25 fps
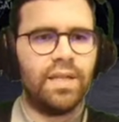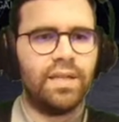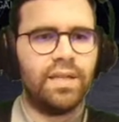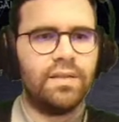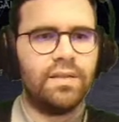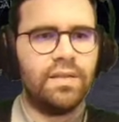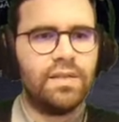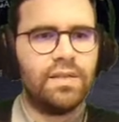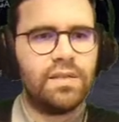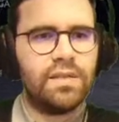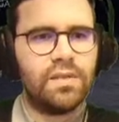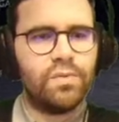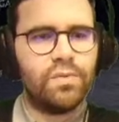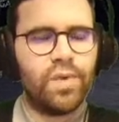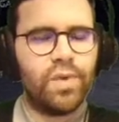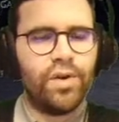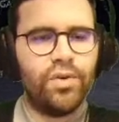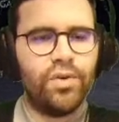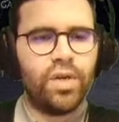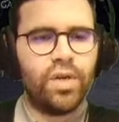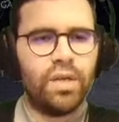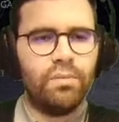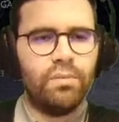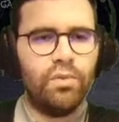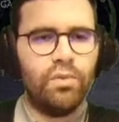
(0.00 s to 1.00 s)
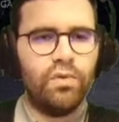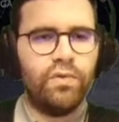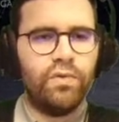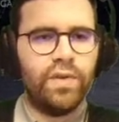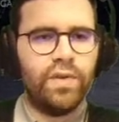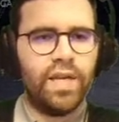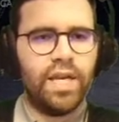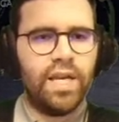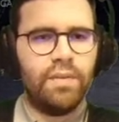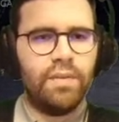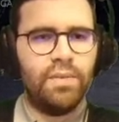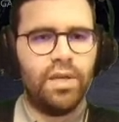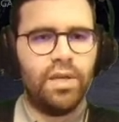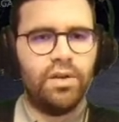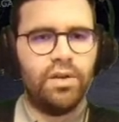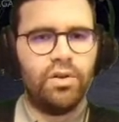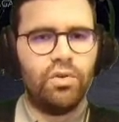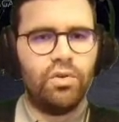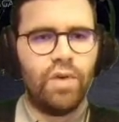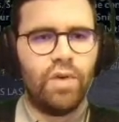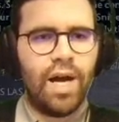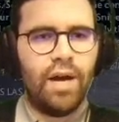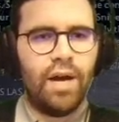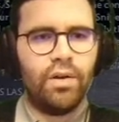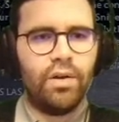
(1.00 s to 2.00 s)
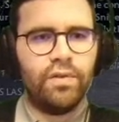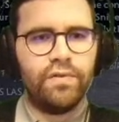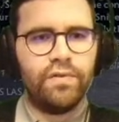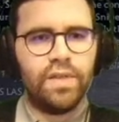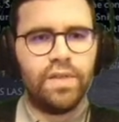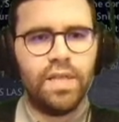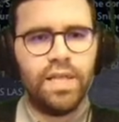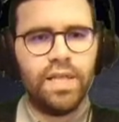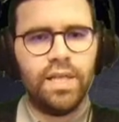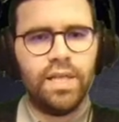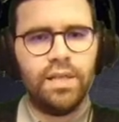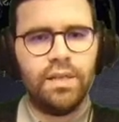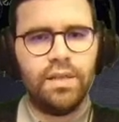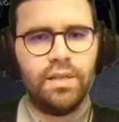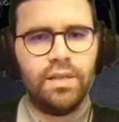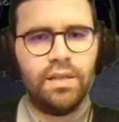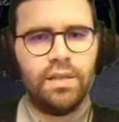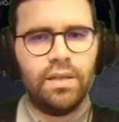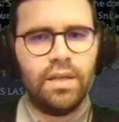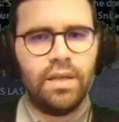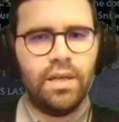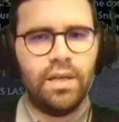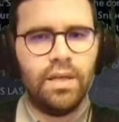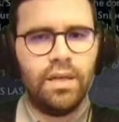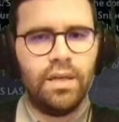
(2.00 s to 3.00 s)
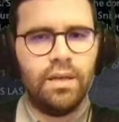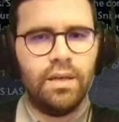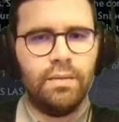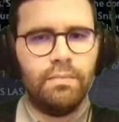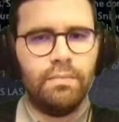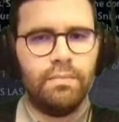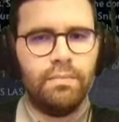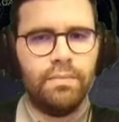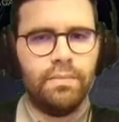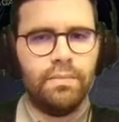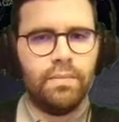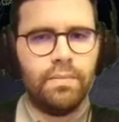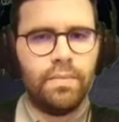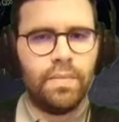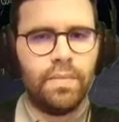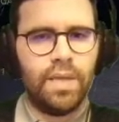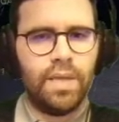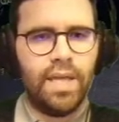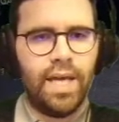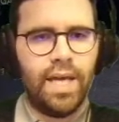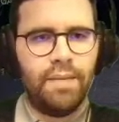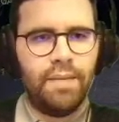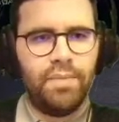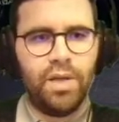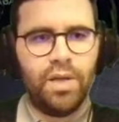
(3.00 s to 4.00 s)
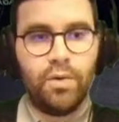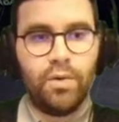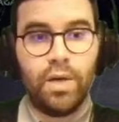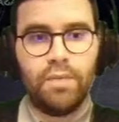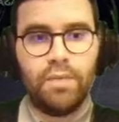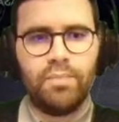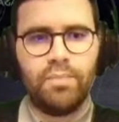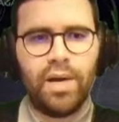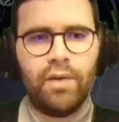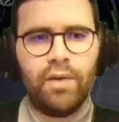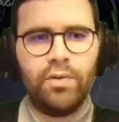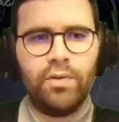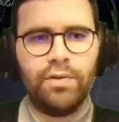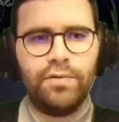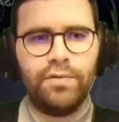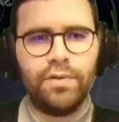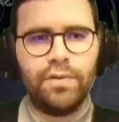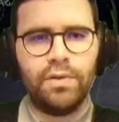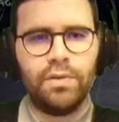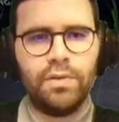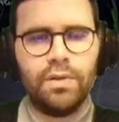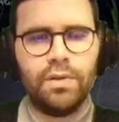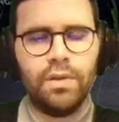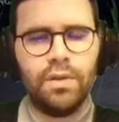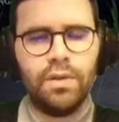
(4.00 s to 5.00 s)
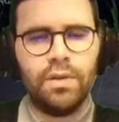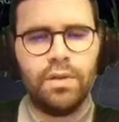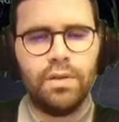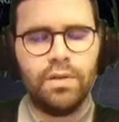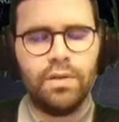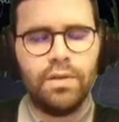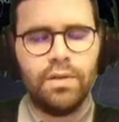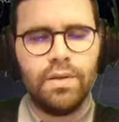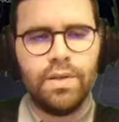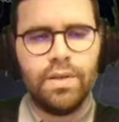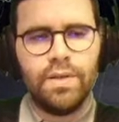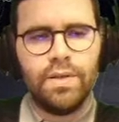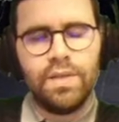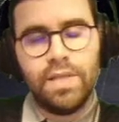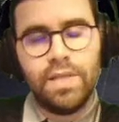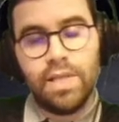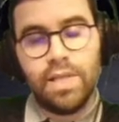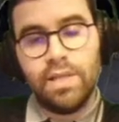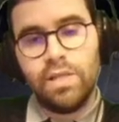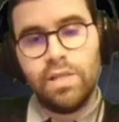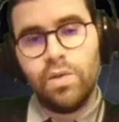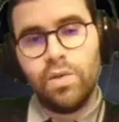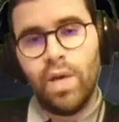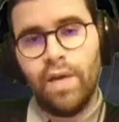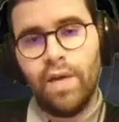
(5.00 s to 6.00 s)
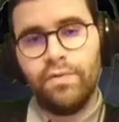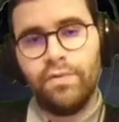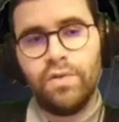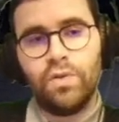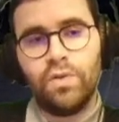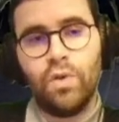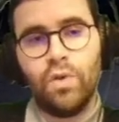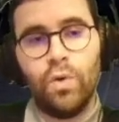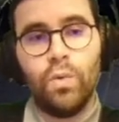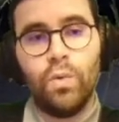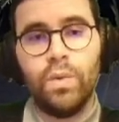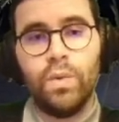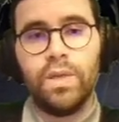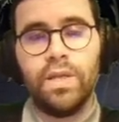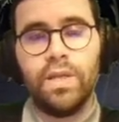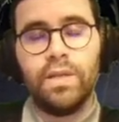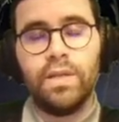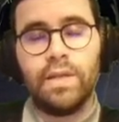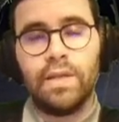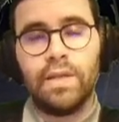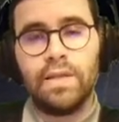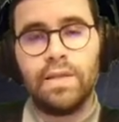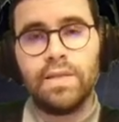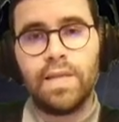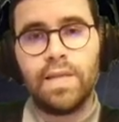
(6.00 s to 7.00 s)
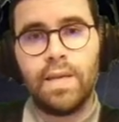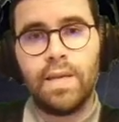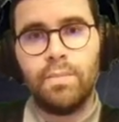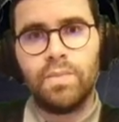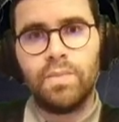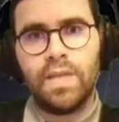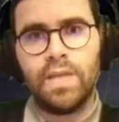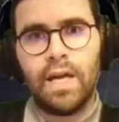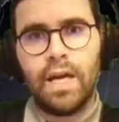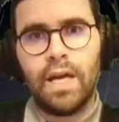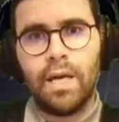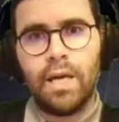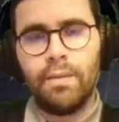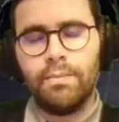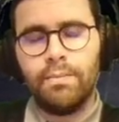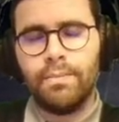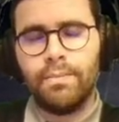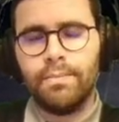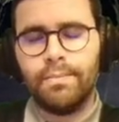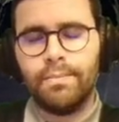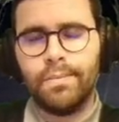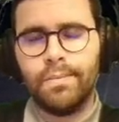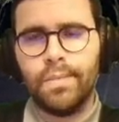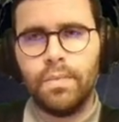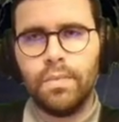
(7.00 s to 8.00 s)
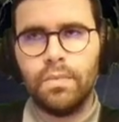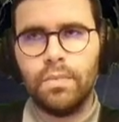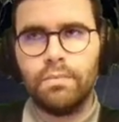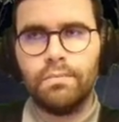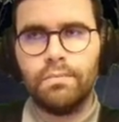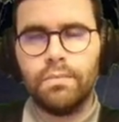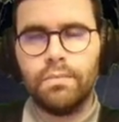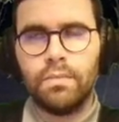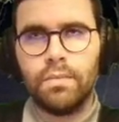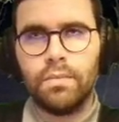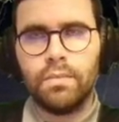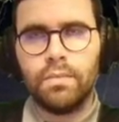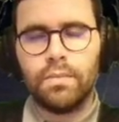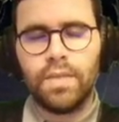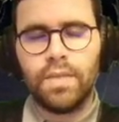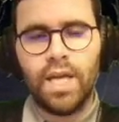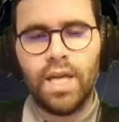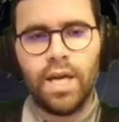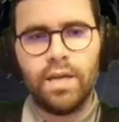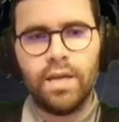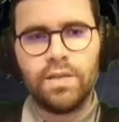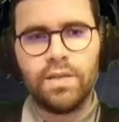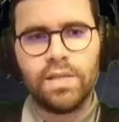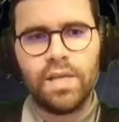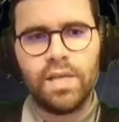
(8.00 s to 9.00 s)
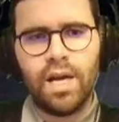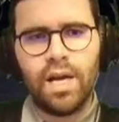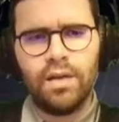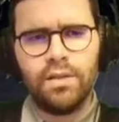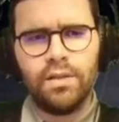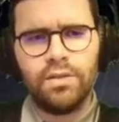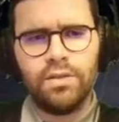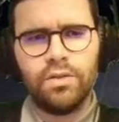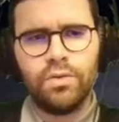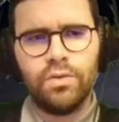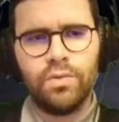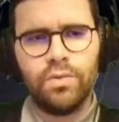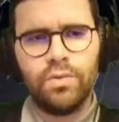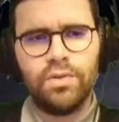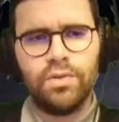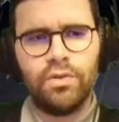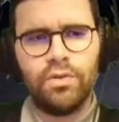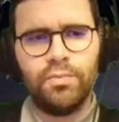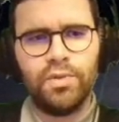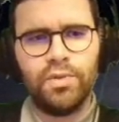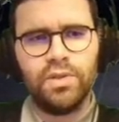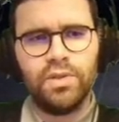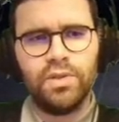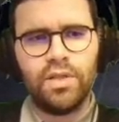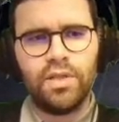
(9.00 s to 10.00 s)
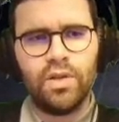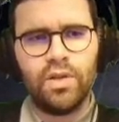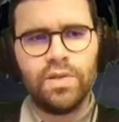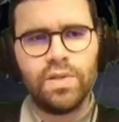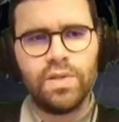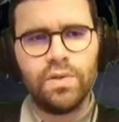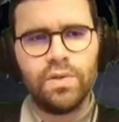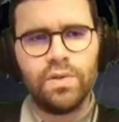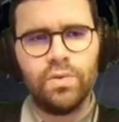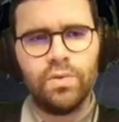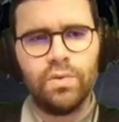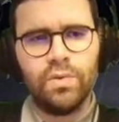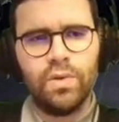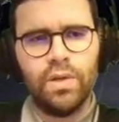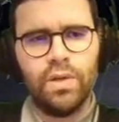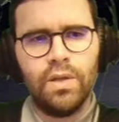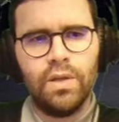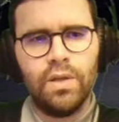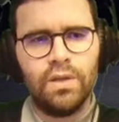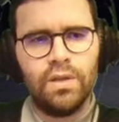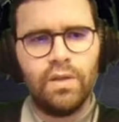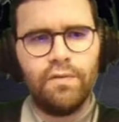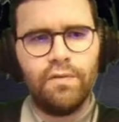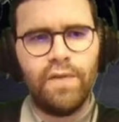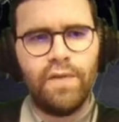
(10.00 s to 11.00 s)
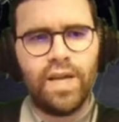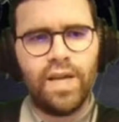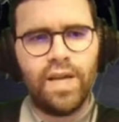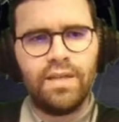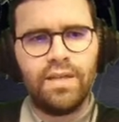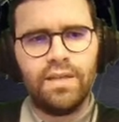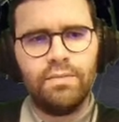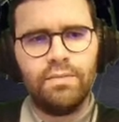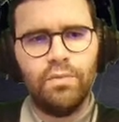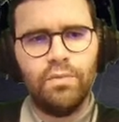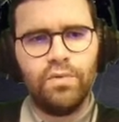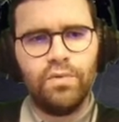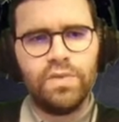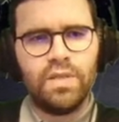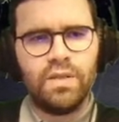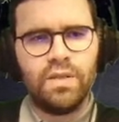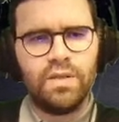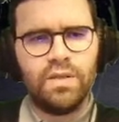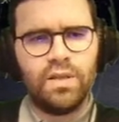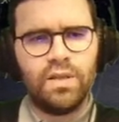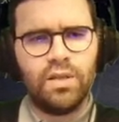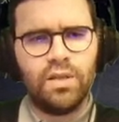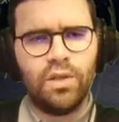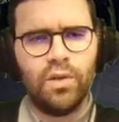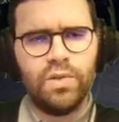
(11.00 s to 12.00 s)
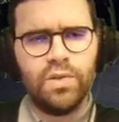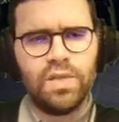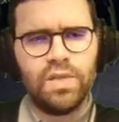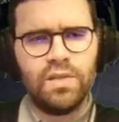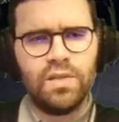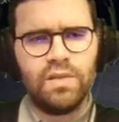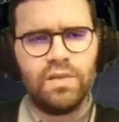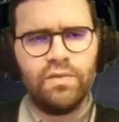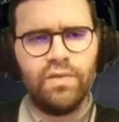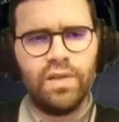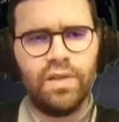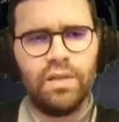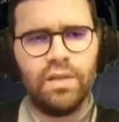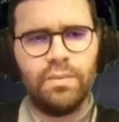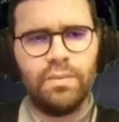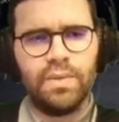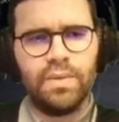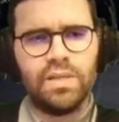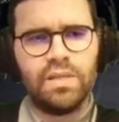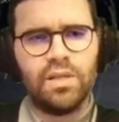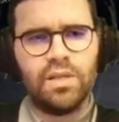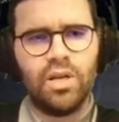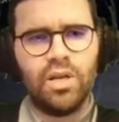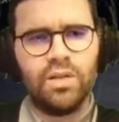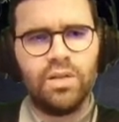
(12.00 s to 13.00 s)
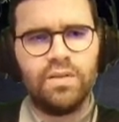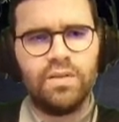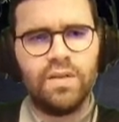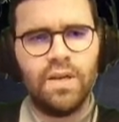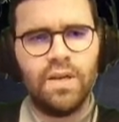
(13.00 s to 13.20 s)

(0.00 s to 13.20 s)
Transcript: this, where you can move an enemy hero out of the lane, can be quite powerful. Since you have to go with it at the same time, yeah, it's harder to interpret, and also the fact that it moves it to the closest available slot